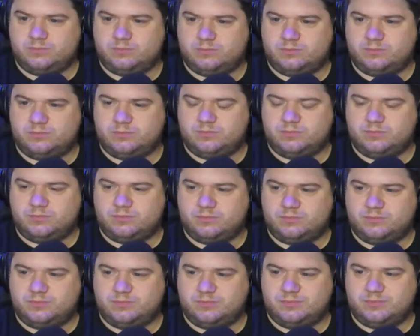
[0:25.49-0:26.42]
So with that
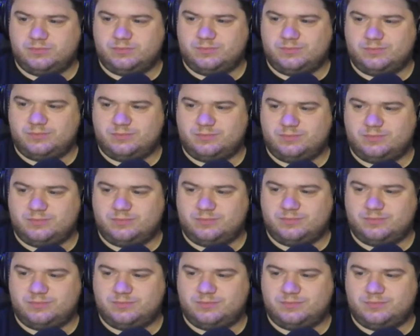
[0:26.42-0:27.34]
said, Cash, what are
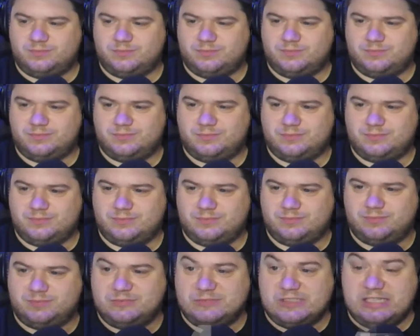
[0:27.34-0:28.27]
we reacting to
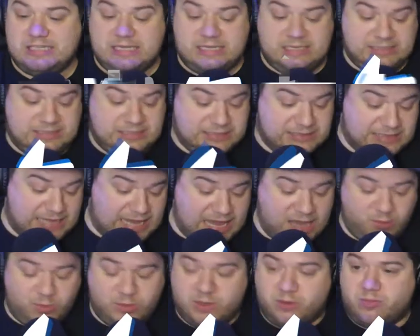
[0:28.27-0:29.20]
today?
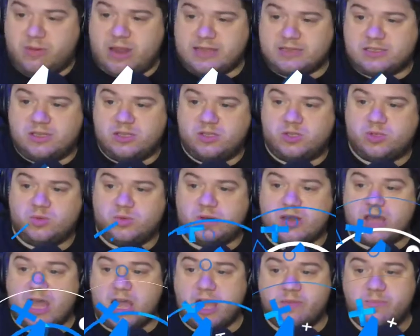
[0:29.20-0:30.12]
Today we are reacting to
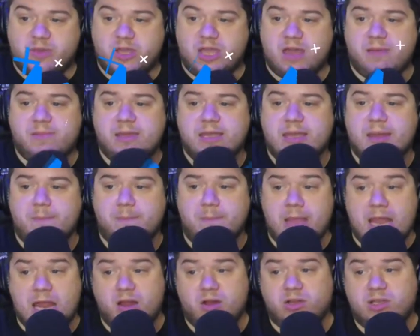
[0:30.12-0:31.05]
an upcoming
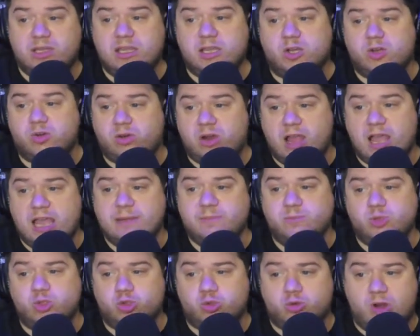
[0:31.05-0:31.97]
American
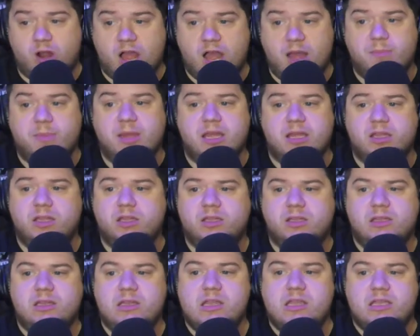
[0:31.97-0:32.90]
crime drama,
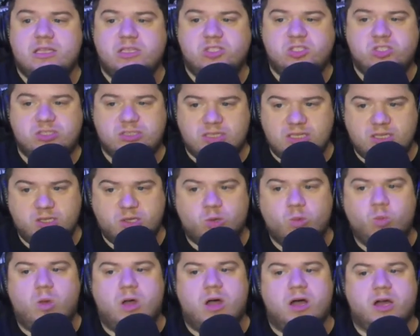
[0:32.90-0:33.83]

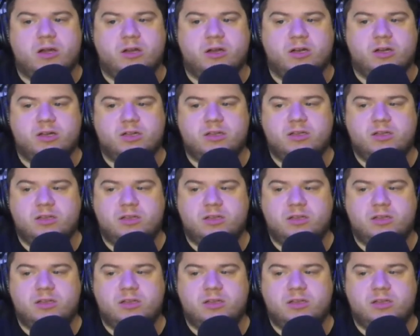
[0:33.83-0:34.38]
Stillwater,